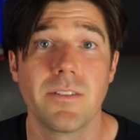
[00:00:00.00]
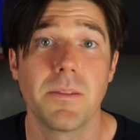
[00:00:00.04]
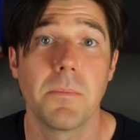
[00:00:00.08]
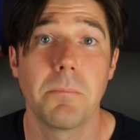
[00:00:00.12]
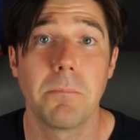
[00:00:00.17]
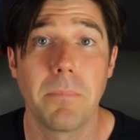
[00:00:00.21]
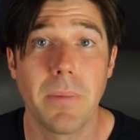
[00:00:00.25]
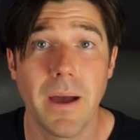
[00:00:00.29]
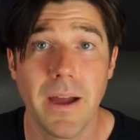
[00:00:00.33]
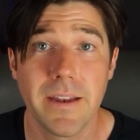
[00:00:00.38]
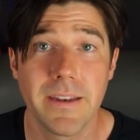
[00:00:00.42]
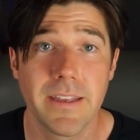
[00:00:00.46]
on the
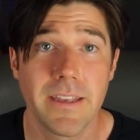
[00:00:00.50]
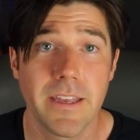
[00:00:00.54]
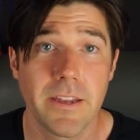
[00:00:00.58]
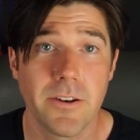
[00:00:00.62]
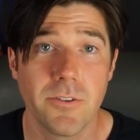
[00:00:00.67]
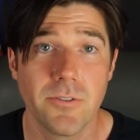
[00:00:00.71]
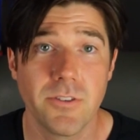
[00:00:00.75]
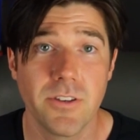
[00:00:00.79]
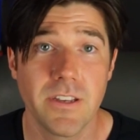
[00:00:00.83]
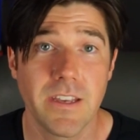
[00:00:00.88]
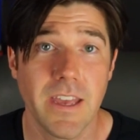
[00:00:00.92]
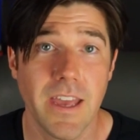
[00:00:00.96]
binding
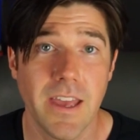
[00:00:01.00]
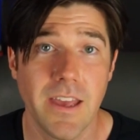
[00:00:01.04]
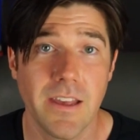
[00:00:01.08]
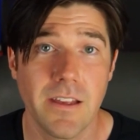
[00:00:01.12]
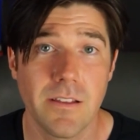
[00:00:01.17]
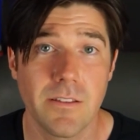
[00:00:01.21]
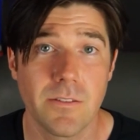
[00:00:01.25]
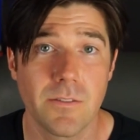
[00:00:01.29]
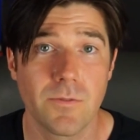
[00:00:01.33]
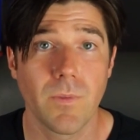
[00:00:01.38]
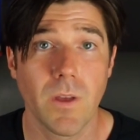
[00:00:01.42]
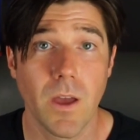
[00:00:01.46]
energy
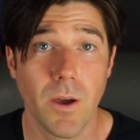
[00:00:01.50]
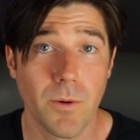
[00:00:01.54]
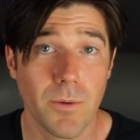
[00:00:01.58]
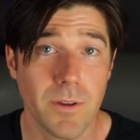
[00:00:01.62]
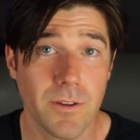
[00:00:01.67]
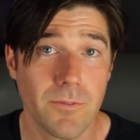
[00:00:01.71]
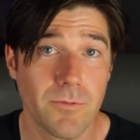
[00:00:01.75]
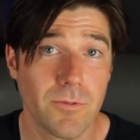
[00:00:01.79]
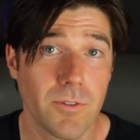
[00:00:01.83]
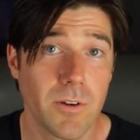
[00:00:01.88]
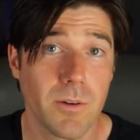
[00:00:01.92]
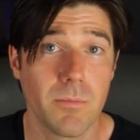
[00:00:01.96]
gains
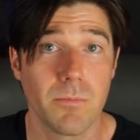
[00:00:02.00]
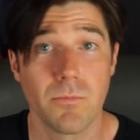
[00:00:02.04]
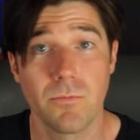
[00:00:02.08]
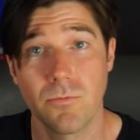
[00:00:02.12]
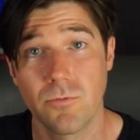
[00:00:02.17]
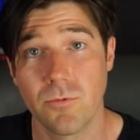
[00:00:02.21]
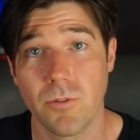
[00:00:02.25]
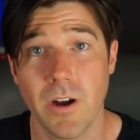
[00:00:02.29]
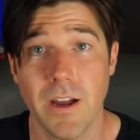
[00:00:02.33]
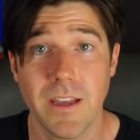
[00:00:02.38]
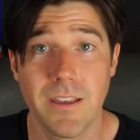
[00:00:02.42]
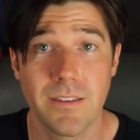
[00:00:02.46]
going from
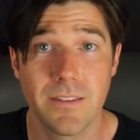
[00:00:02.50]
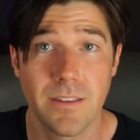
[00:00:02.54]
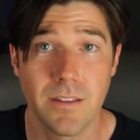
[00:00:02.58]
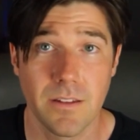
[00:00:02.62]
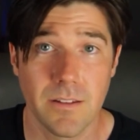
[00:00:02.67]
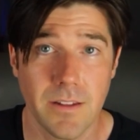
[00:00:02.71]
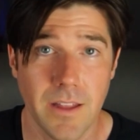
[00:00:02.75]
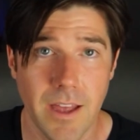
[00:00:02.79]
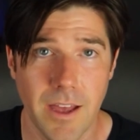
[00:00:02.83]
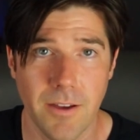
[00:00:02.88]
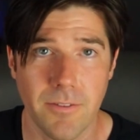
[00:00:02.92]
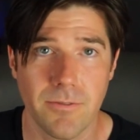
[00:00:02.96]
right to
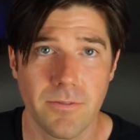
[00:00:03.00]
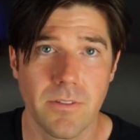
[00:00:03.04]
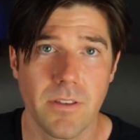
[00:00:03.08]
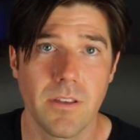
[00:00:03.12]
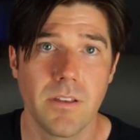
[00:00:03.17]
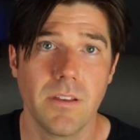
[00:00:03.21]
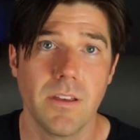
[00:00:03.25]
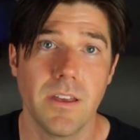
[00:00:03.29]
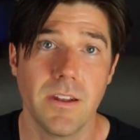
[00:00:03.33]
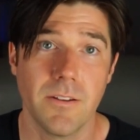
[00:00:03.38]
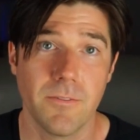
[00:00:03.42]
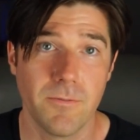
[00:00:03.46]
left
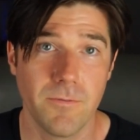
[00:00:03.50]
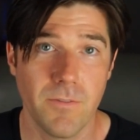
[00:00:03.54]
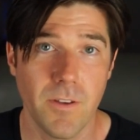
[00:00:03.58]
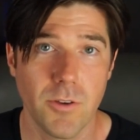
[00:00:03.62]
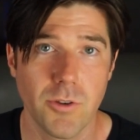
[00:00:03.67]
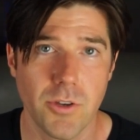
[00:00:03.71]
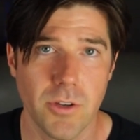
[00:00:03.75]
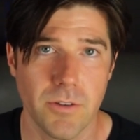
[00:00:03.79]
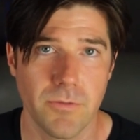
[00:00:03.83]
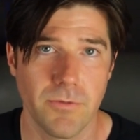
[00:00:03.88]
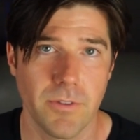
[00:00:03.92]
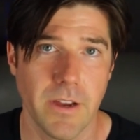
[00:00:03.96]
in a
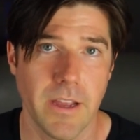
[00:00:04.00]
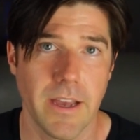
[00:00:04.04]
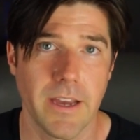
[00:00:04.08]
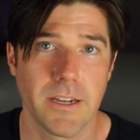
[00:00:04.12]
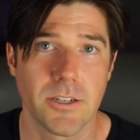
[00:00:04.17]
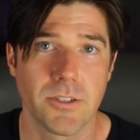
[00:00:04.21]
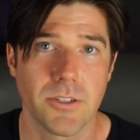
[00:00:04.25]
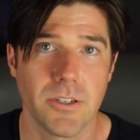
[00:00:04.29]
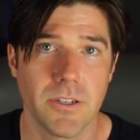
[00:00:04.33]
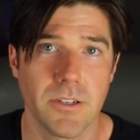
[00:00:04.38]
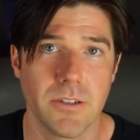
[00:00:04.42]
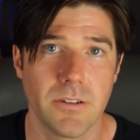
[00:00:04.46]
fission
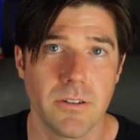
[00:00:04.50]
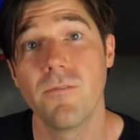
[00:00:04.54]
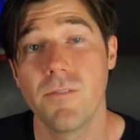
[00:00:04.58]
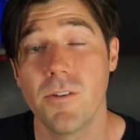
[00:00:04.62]
reaction.